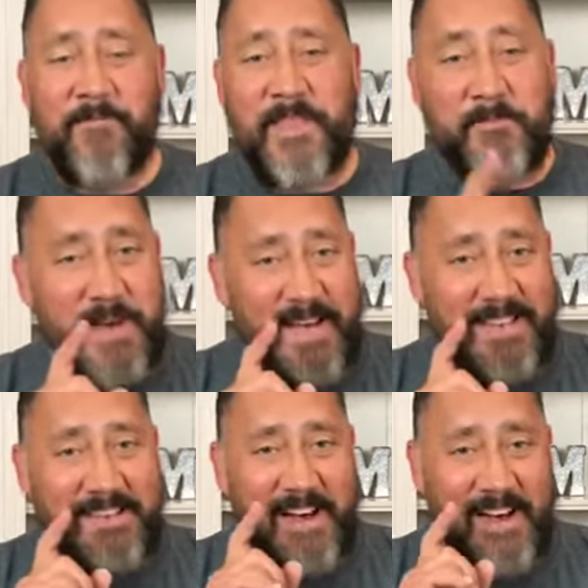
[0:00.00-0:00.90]

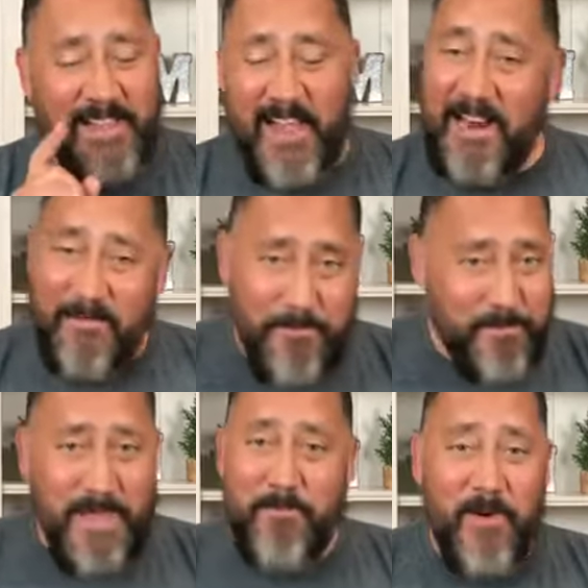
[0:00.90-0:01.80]
but uh, a lot
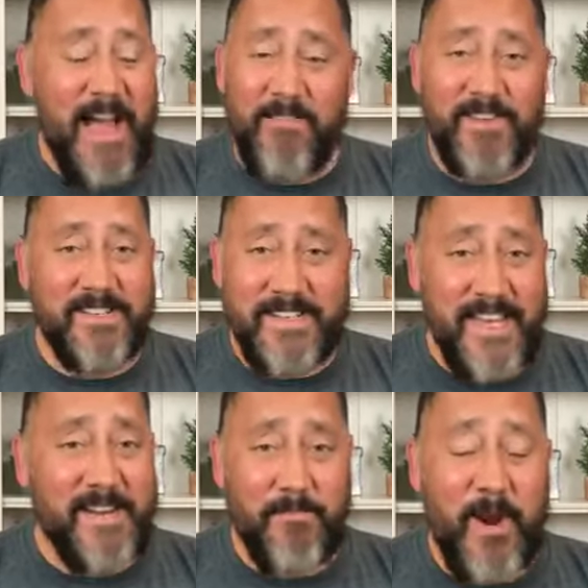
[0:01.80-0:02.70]
of people I haven't
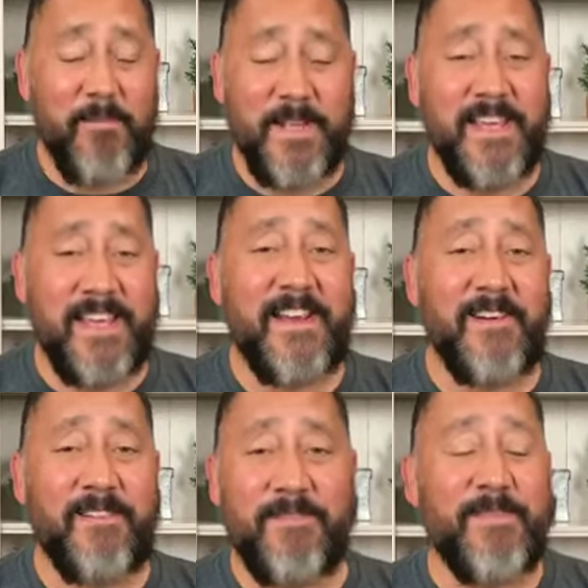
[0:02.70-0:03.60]
seen in probably a
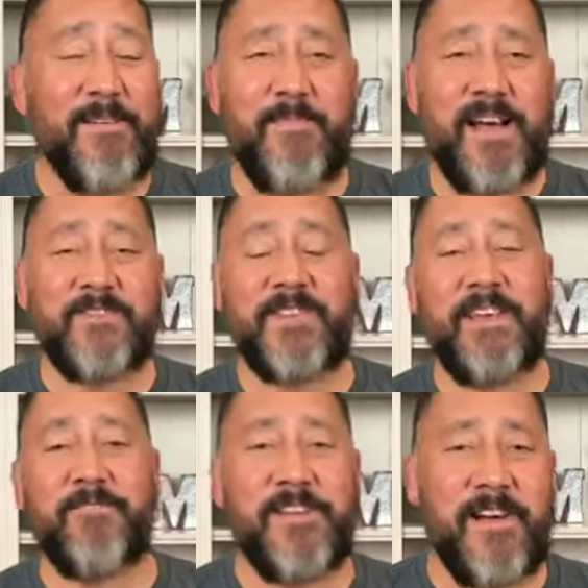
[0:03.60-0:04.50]
year, and me and Pastor
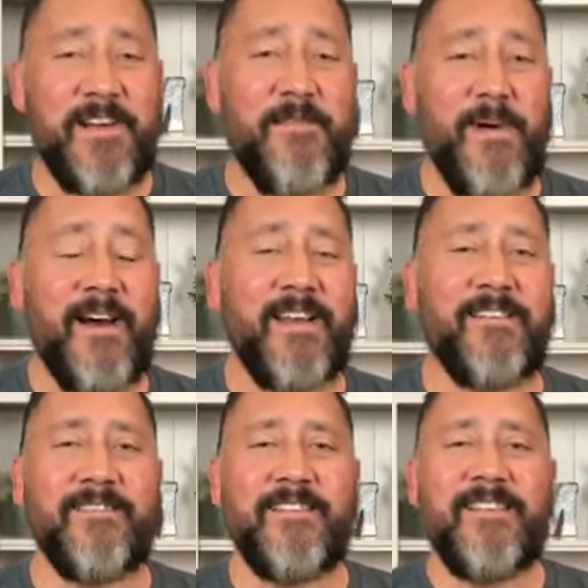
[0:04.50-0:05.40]
Ken were talking about it,
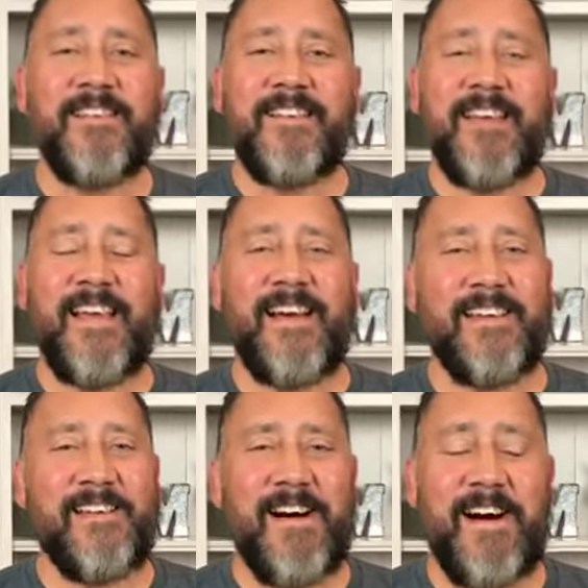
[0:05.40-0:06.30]
and
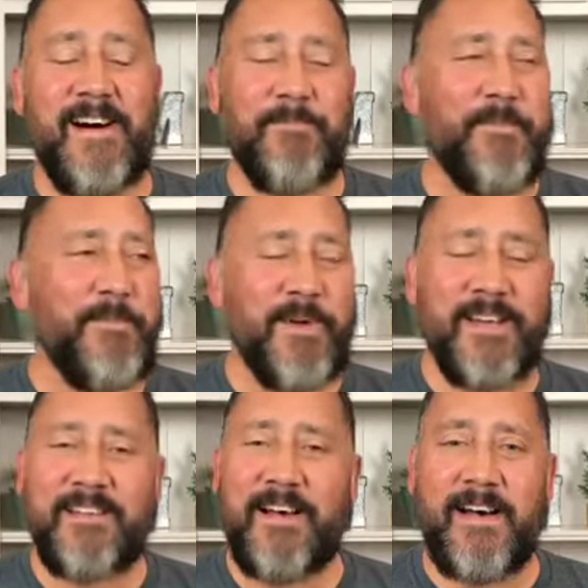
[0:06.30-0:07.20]
and uh,
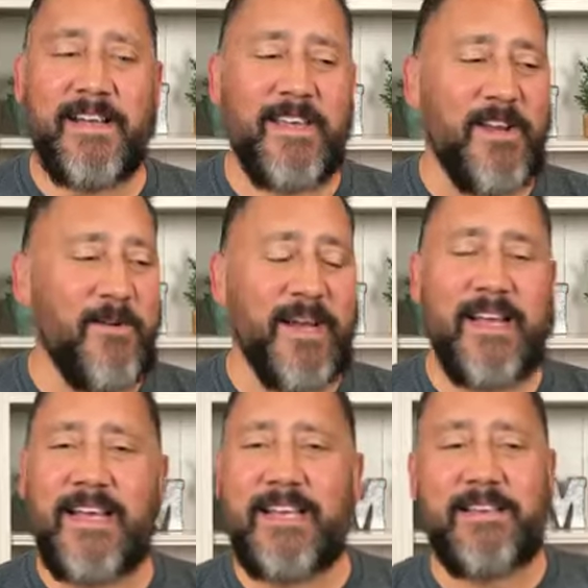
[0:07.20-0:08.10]
but uh, you know
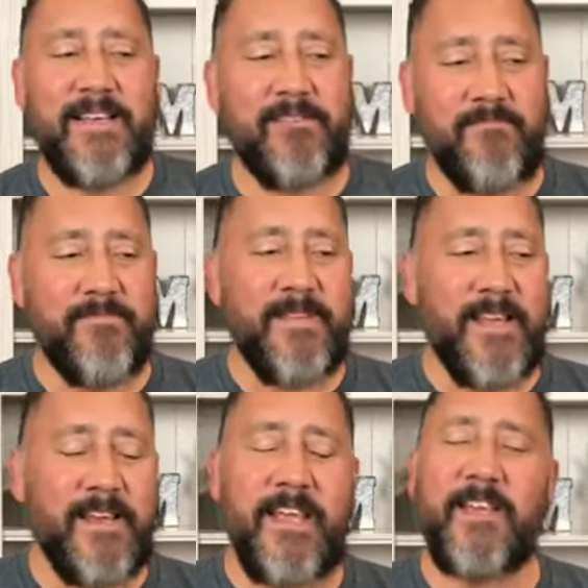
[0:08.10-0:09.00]
what, it, it
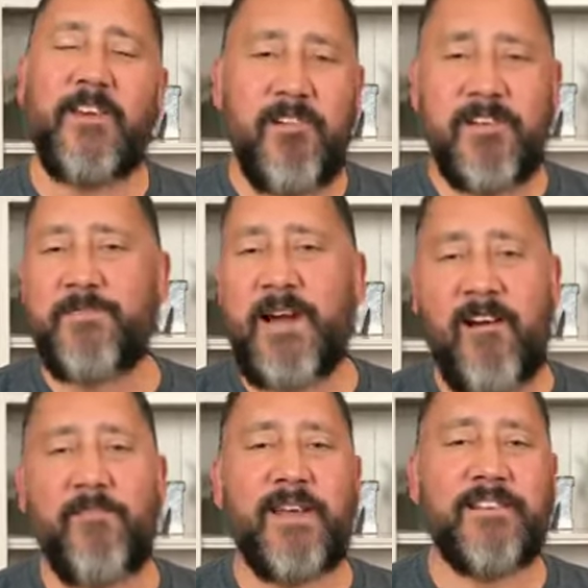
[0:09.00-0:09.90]
it encouraged my
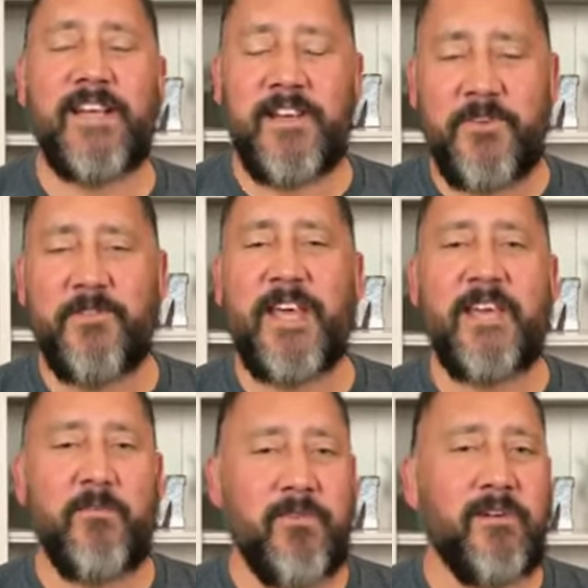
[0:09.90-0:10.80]
heart because I knew that
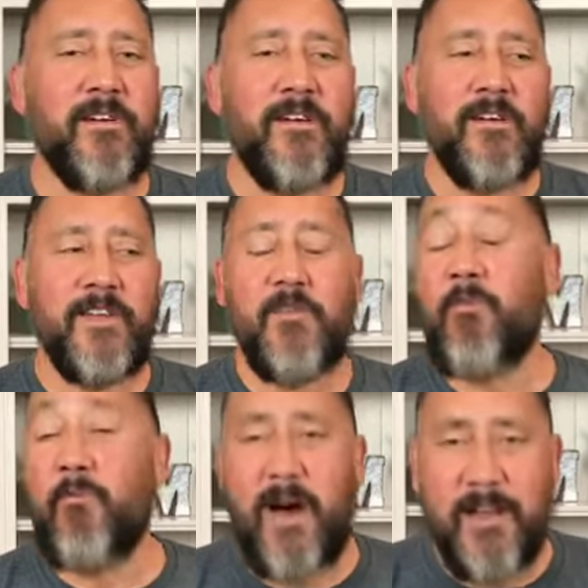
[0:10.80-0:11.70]
you were you
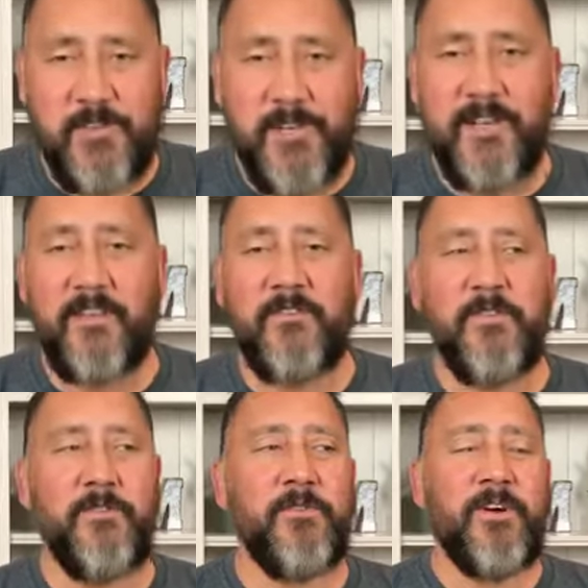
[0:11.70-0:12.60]
were watching, you
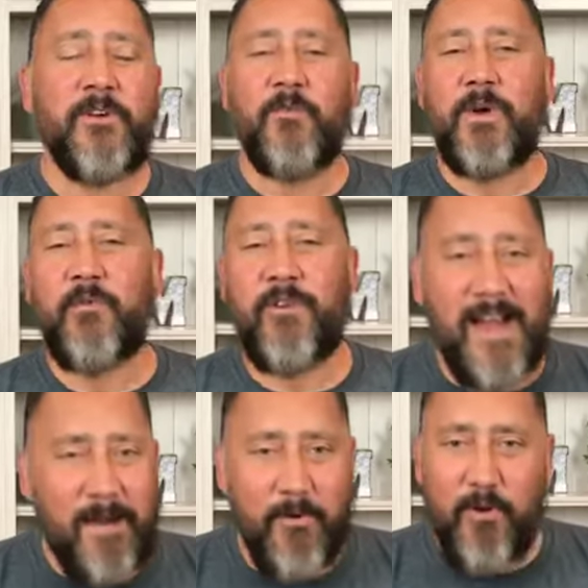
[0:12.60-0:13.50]
knew we were
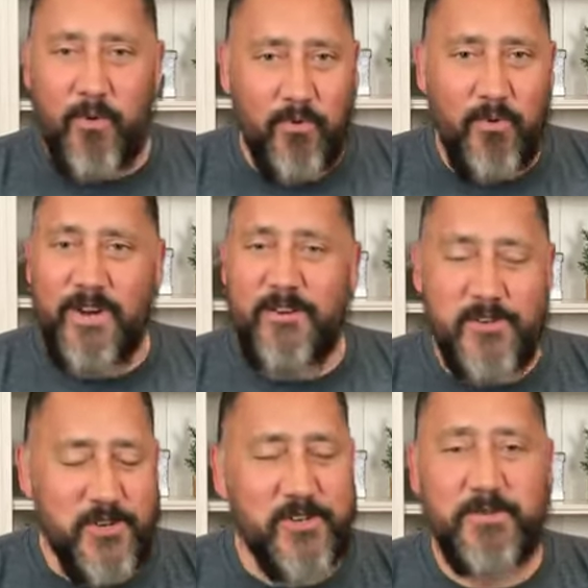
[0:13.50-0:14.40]
at where where your
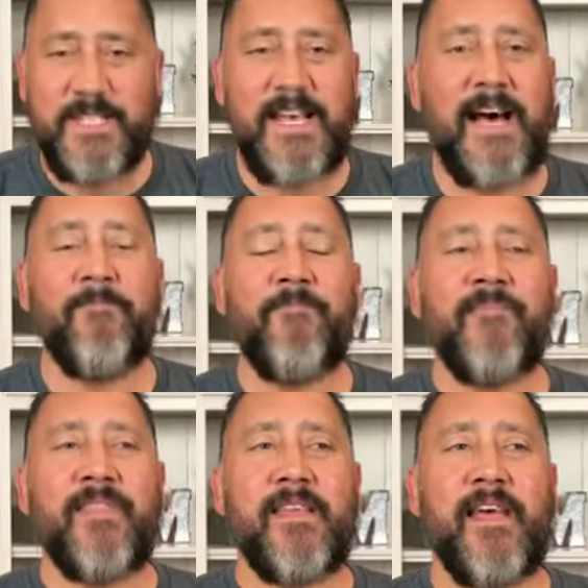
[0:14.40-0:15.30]
church was at,
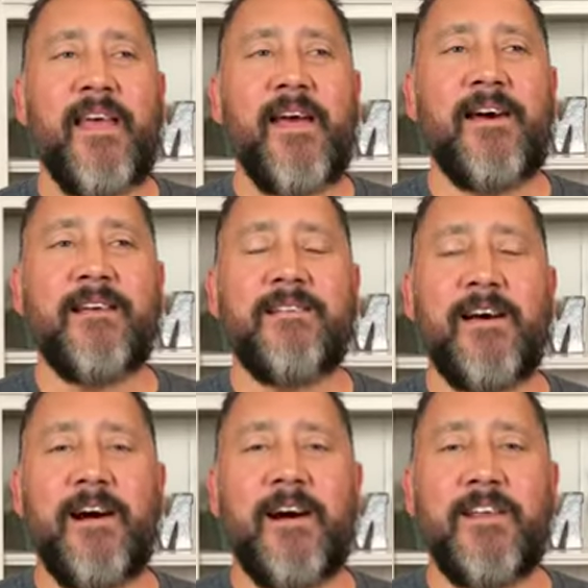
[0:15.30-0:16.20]
and
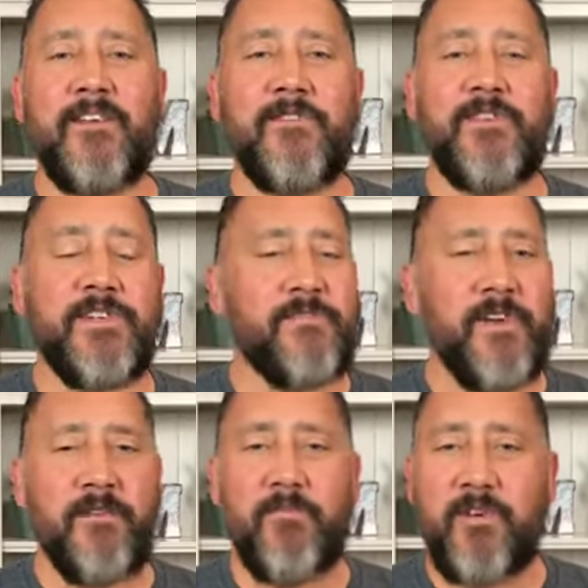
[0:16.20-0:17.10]
uh, you just
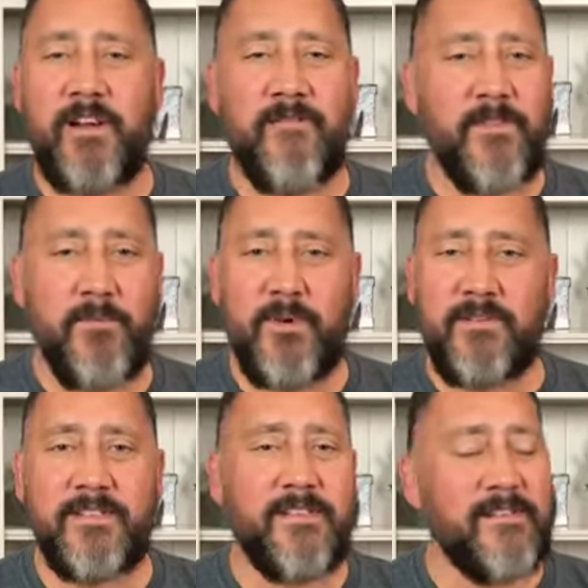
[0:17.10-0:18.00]
felt more
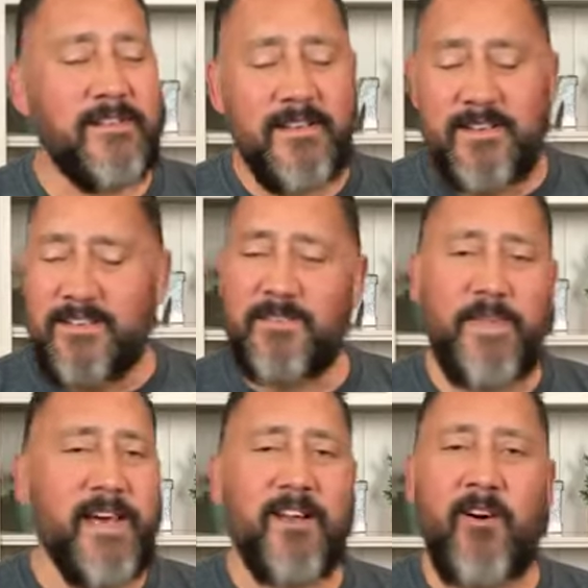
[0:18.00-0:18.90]
comfortable to to
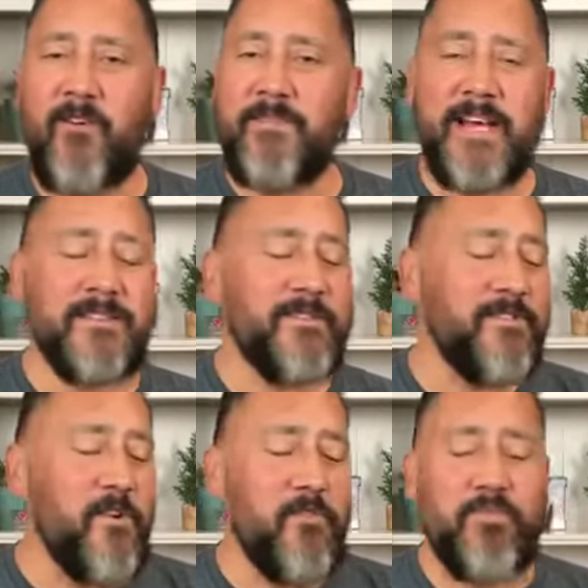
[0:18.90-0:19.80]
be at home. That's
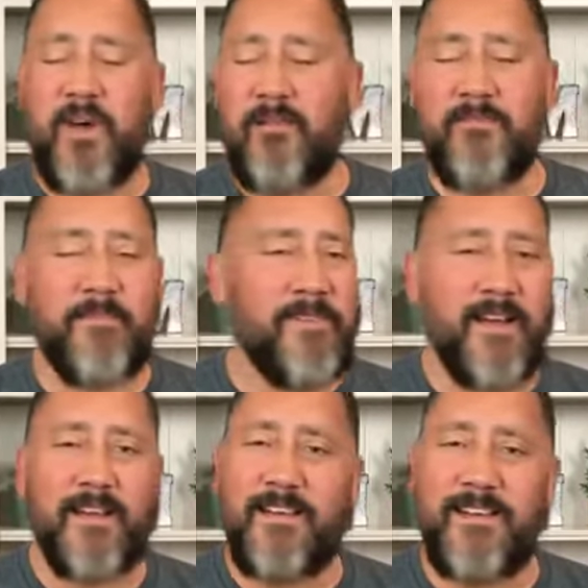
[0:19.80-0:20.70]
no problem. I'm
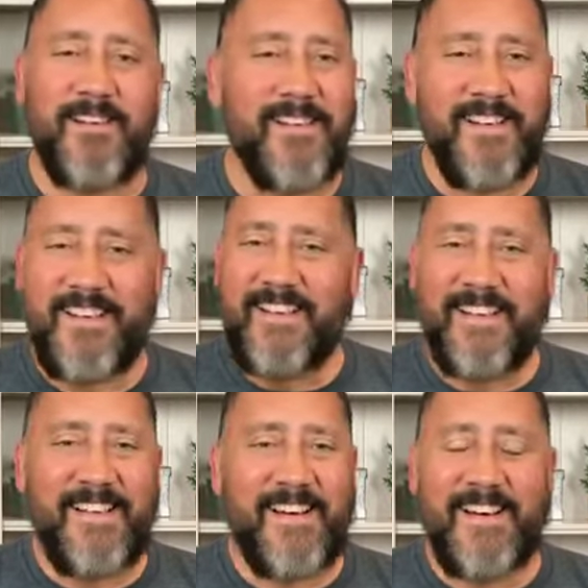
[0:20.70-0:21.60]
not gonna
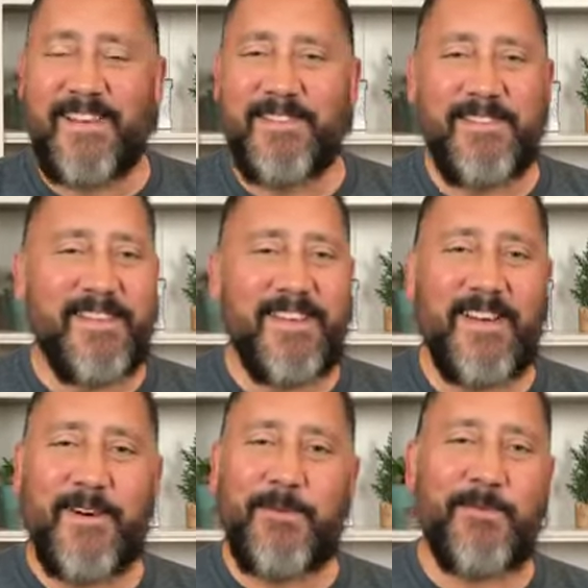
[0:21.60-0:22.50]
uh, you
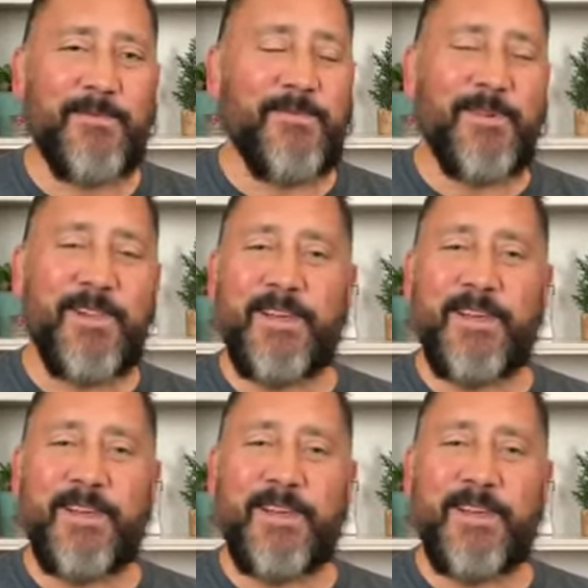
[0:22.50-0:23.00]
know really